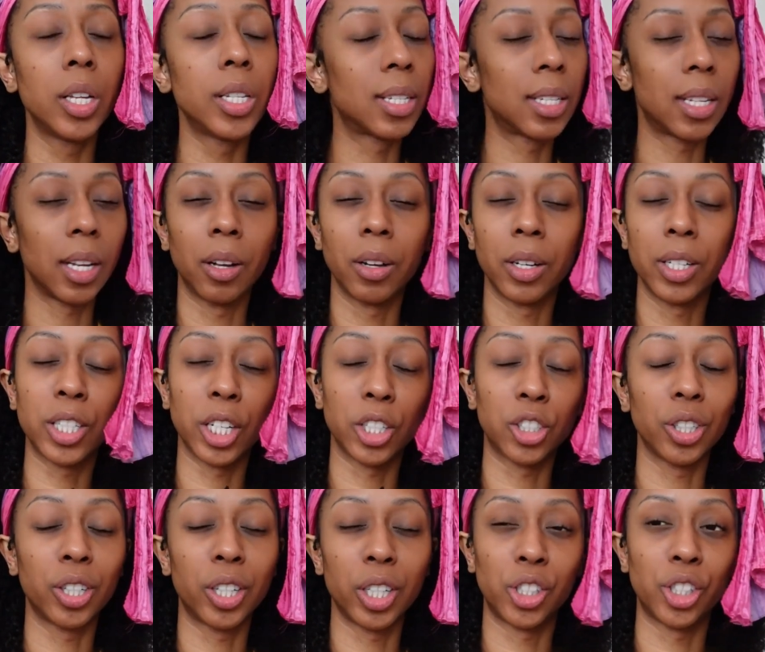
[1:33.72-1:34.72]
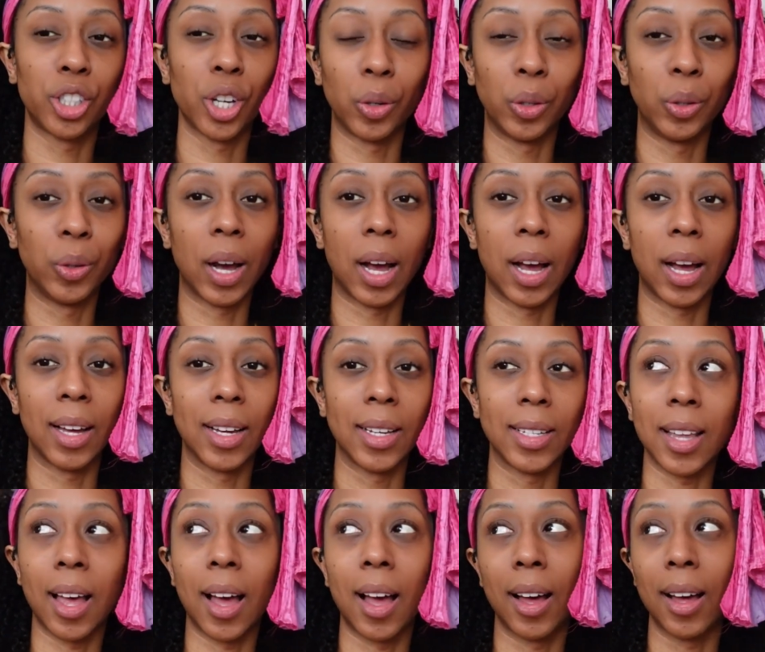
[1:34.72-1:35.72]
Still such a good show, you guys.
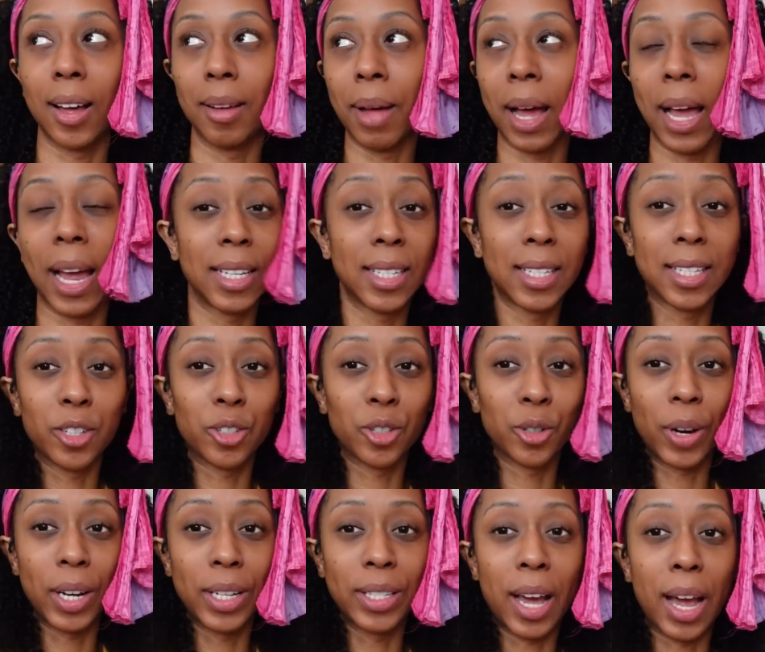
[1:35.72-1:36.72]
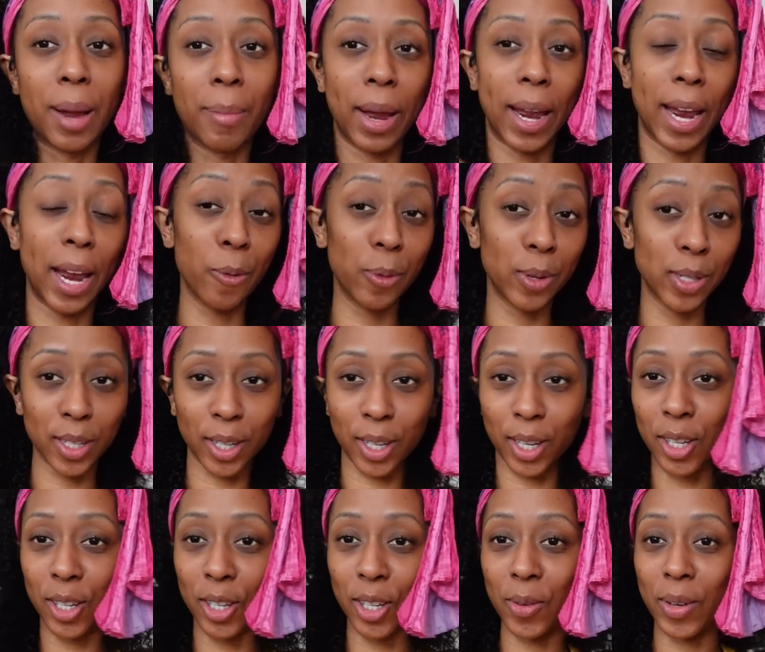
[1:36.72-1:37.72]
um, I had such a great time. My hair was
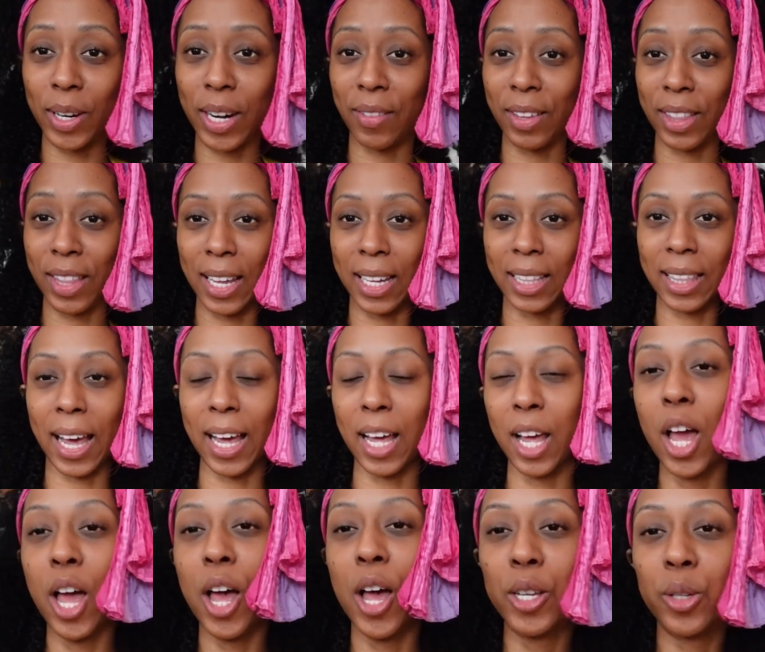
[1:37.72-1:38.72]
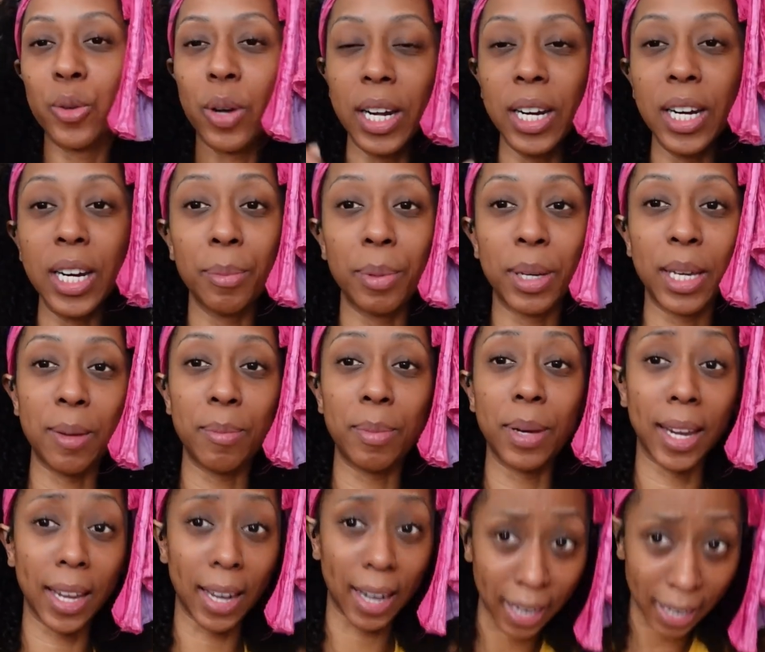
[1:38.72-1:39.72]
looking cute and everything like that, so I ended up
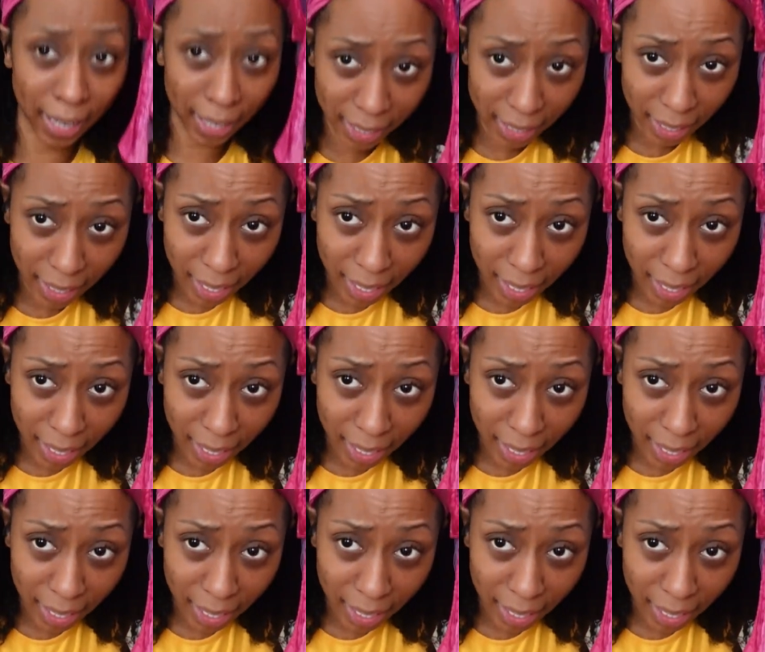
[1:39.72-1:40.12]
keeping it in.